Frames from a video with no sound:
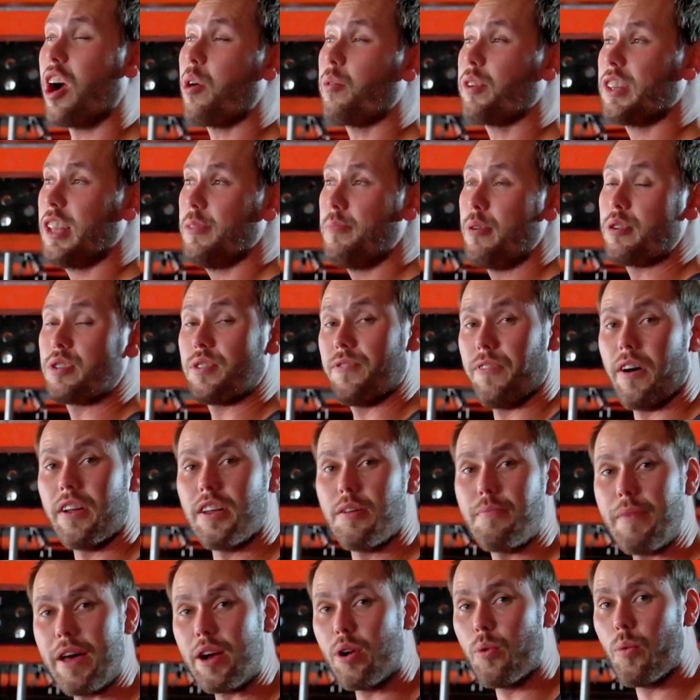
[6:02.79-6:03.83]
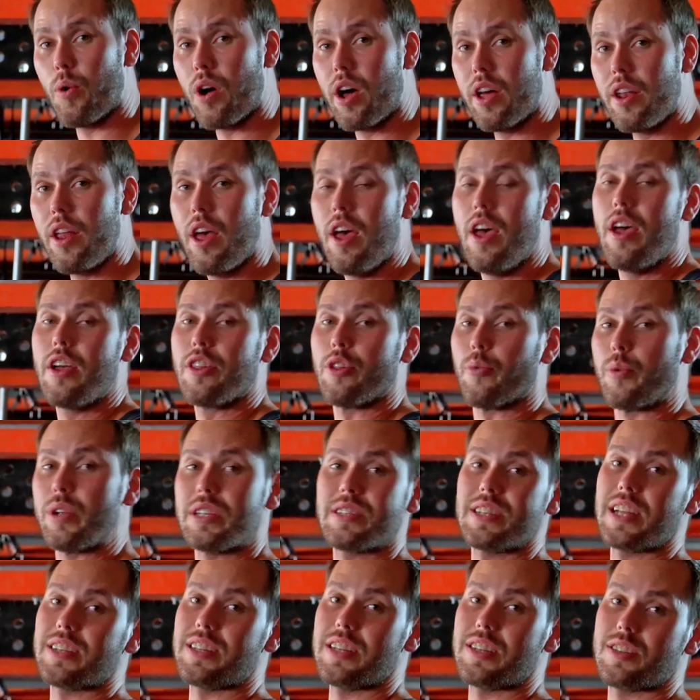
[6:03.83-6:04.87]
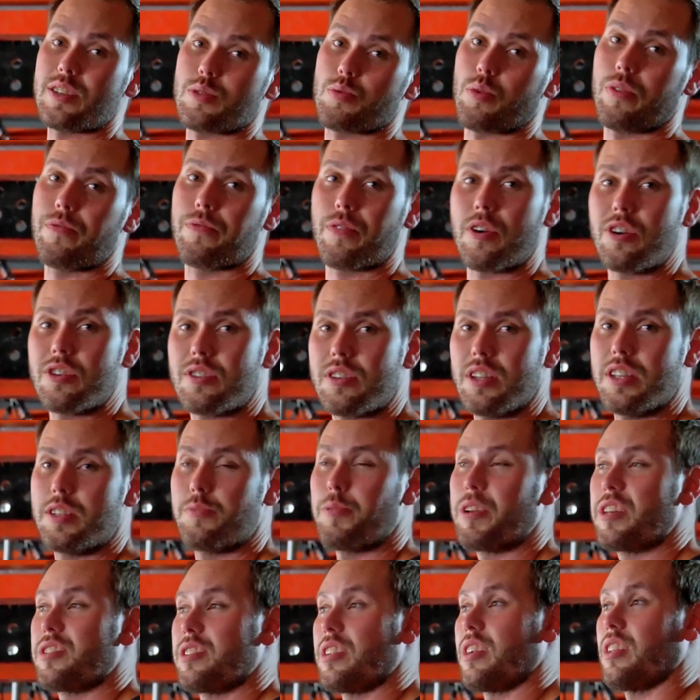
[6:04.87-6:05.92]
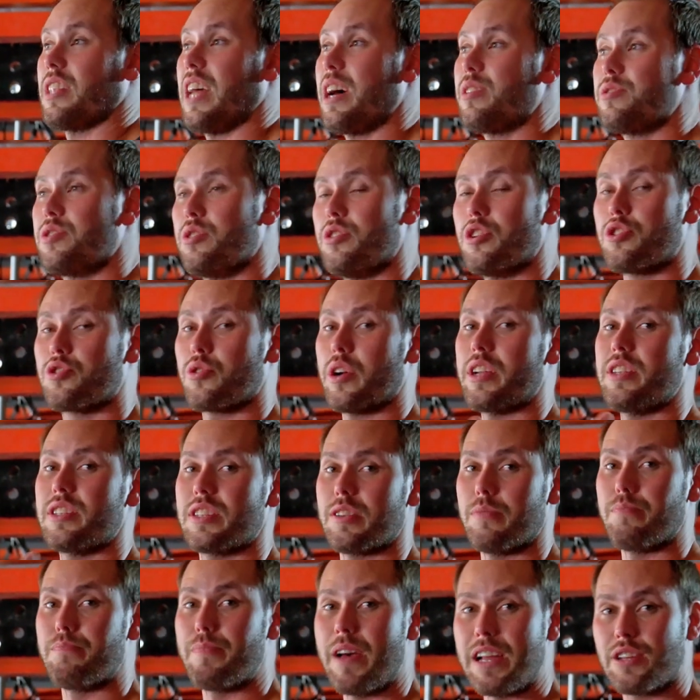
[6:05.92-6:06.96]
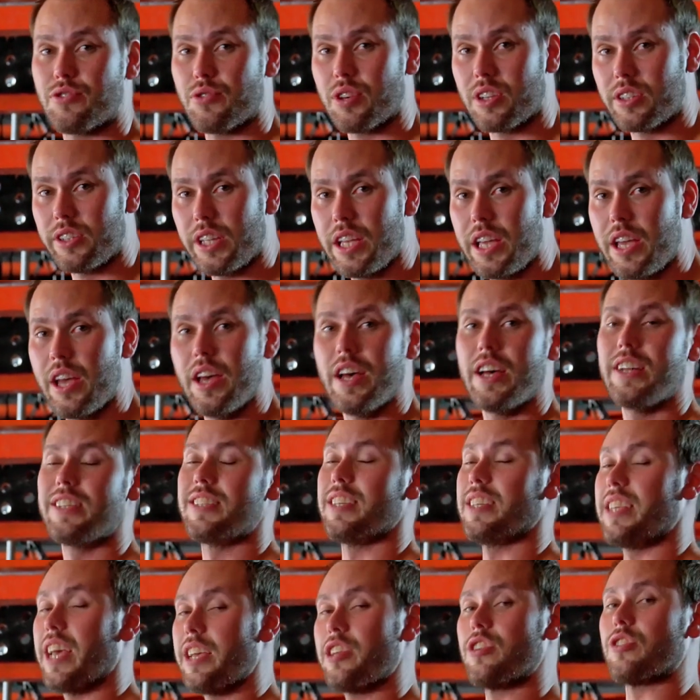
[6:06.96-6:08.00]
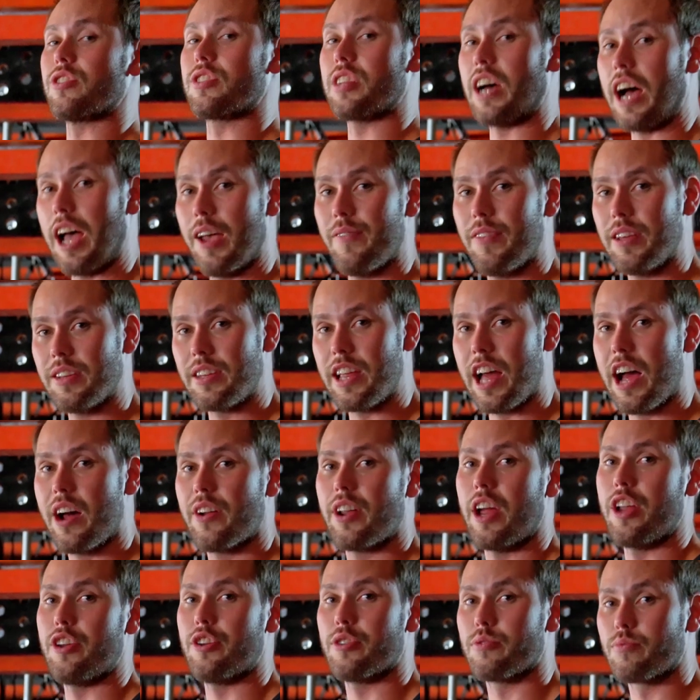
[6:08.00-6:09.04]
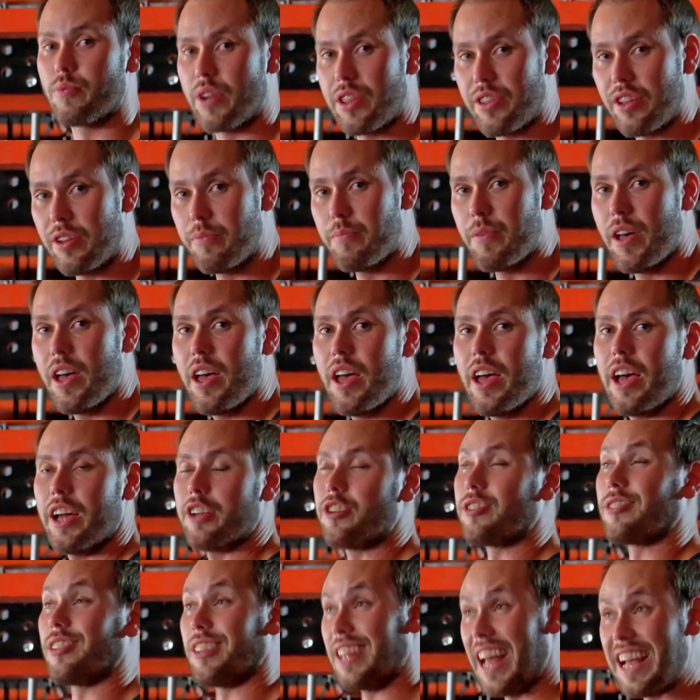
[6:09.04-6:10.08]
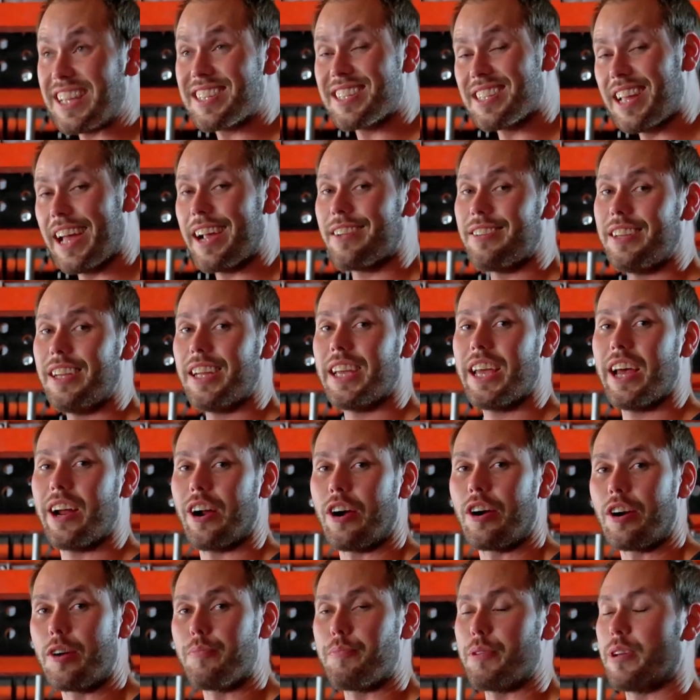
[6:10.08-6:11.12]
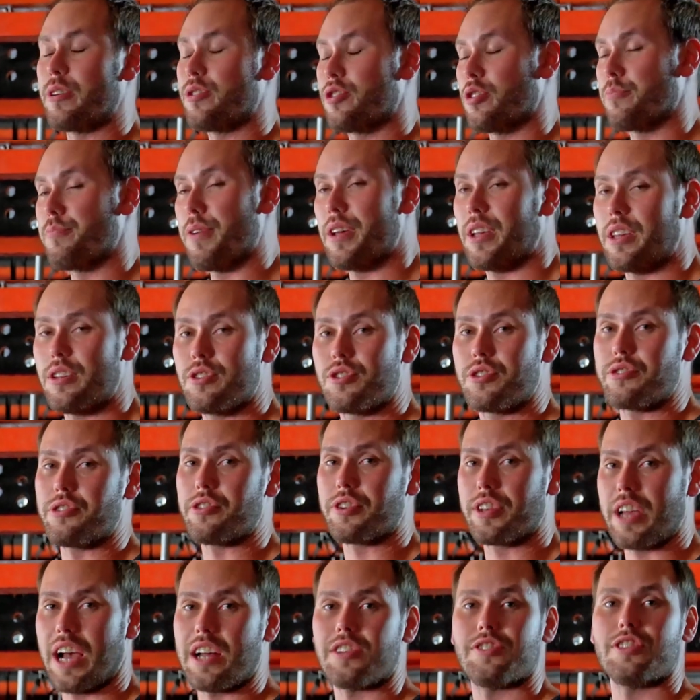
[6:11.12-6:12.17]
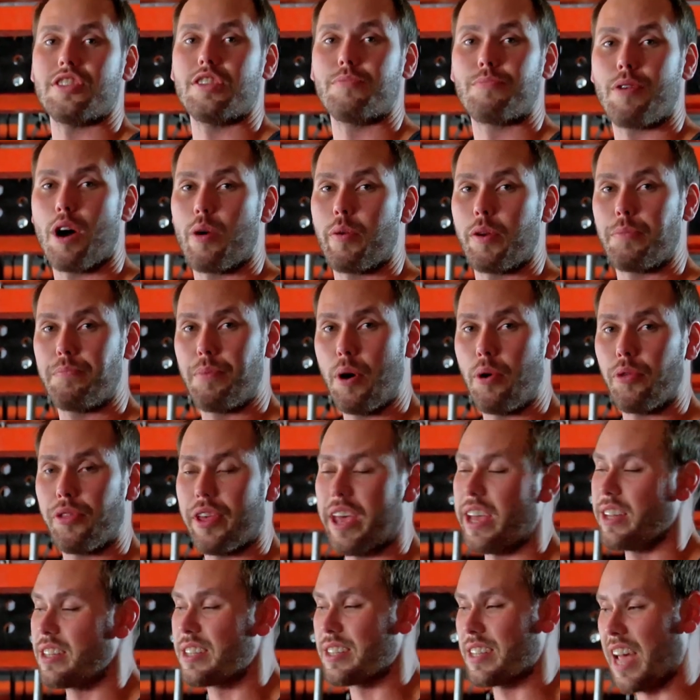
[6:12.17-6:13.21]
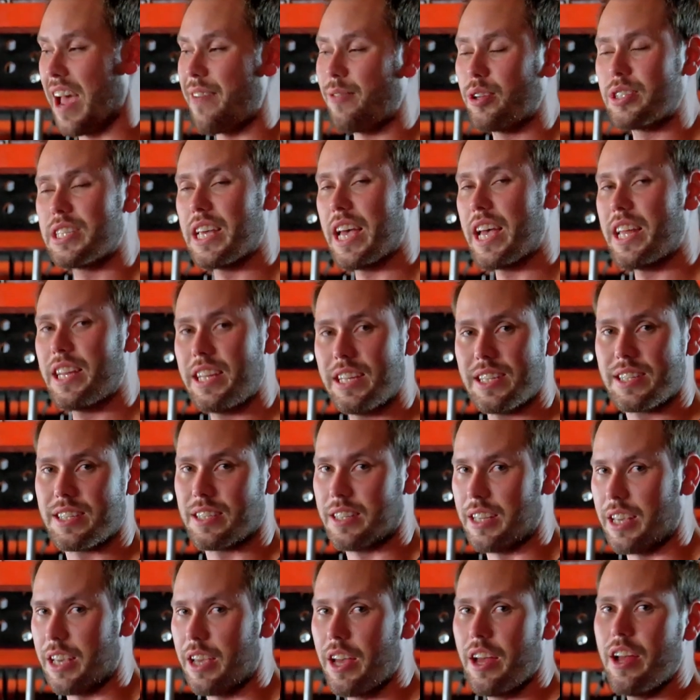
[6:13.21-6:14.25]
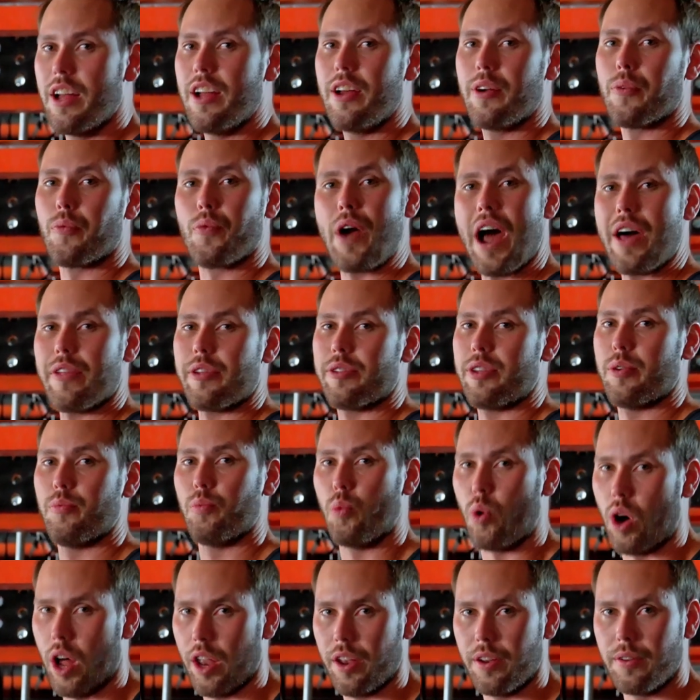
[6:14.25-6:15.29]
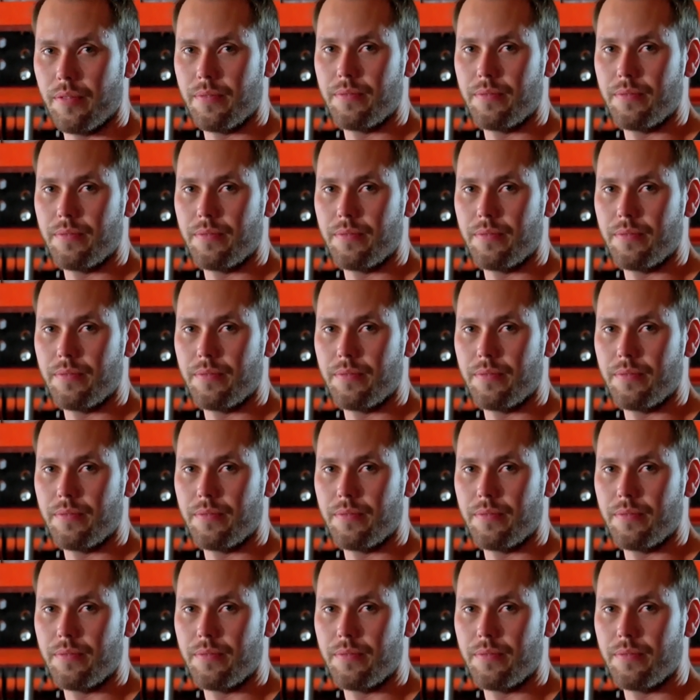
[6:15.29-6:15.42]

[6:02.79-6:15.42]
with the most fundamental one. The reason I teach this one first is because it allows you to train symmetrically to get your timing down and your rhythm, and you're less likely to get hurt because you're making sure you're catching the bar with both hands simultaneously rather than one.